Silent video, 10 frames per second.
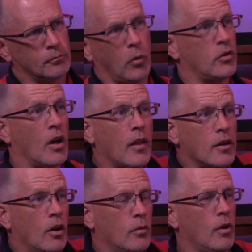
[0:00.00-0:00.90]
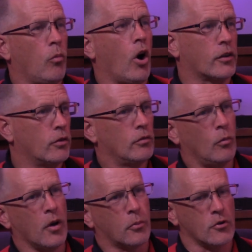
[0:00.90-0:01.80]
But it worked.
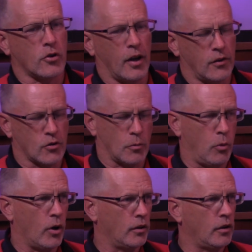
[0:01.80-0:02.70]
We appreciate the support.